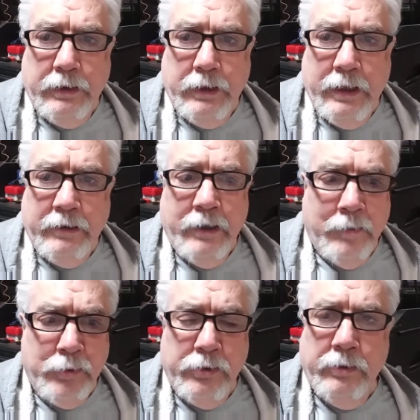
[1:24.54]
had the
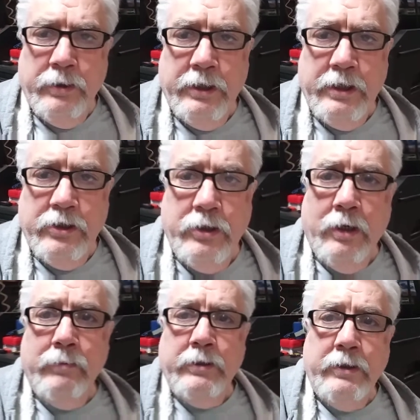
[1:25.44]
opportunity to
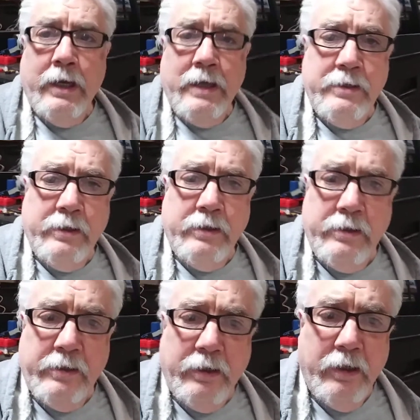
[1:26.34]
share it with you guys,
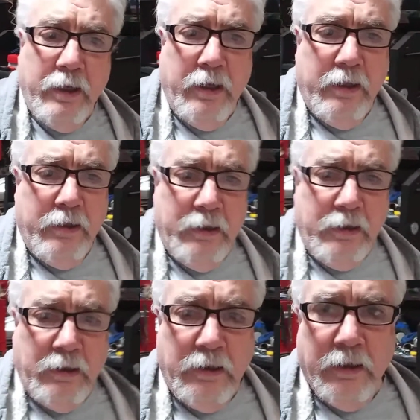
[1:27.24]
is
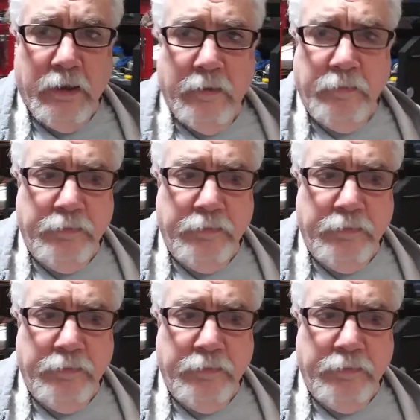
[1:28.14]
the